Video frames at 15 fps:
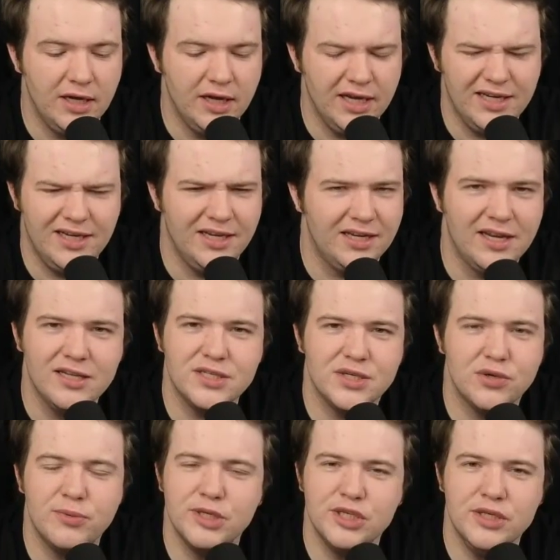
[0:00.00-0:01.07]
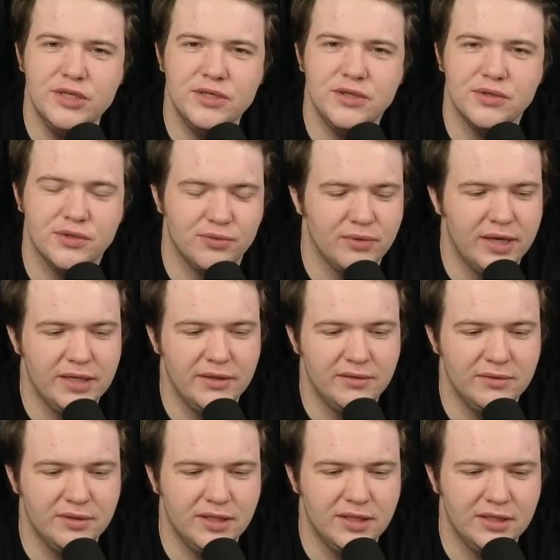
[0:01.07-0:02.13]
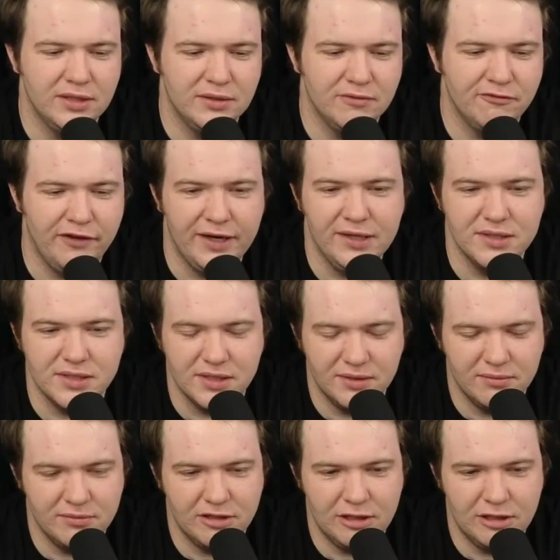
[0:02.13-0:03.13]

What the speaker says: it gets so much easier to write fantasy